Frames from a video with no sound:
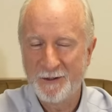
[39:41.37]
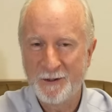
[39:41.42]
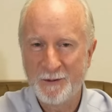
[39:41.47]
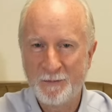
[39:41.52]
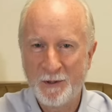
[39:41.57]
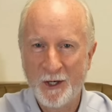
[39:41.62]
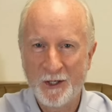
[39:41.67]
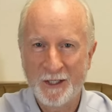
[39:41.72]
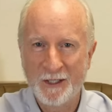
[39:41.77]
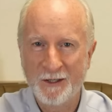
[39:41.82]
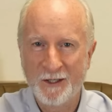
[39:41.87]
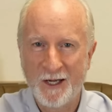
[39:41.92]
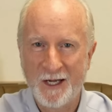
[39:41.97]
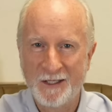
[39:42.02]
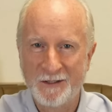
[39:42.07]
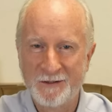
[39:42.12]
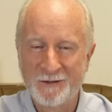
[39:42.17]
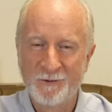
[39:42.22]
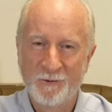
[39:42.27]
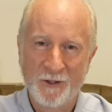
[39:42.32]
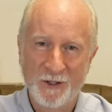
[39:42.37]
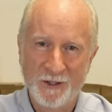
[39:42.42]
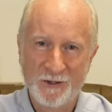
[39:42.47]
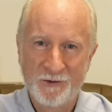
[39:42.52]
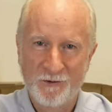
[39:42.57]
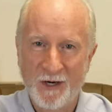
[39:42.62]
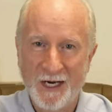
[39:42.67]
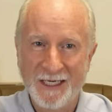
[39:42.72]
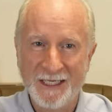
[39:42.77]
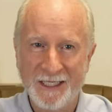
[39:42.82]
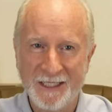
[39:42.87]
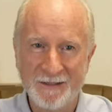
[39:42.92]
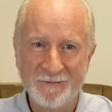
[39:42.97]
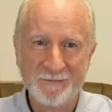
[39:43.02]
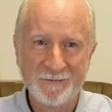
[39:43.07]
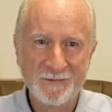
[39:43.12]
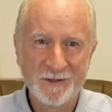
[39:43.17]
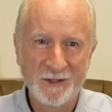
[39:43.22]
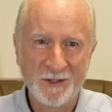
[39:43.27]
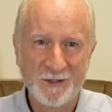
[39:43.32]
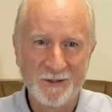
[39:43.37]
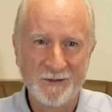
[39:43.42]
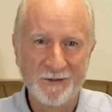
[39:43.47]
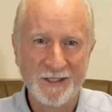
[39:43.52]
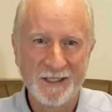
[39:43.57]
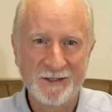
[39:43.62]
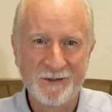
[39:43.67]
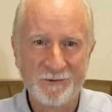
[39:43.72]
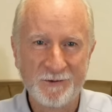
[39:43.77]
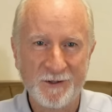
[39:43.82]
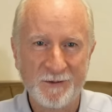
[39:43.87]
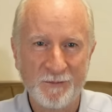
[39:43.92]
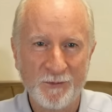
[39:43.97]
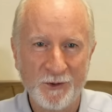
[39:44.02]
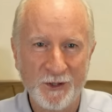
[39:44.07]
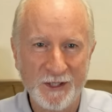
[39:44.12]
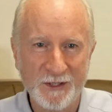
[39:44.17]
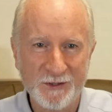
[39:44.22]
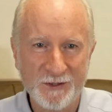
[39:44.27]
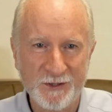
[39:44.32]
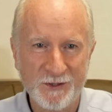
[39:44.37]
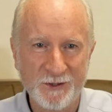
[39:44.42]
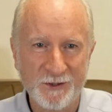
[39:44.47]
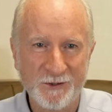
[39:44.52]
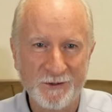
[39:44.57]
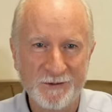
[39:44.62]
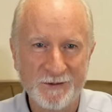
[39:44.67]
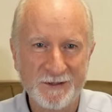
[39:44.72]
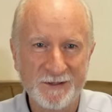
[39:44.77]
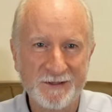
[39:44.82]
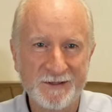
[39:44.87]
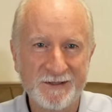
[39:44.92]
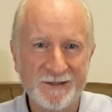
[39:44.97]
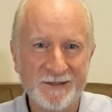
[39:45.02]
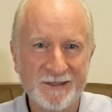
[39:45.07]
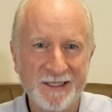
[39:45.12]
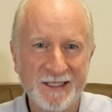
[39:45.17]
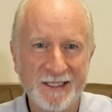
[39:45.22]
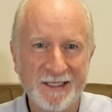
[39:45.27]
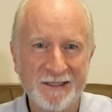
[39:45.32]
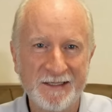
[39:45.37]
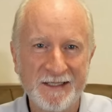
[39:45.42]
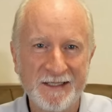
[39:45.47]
parking lot when it's raining. So that's what Marines do. Yeah.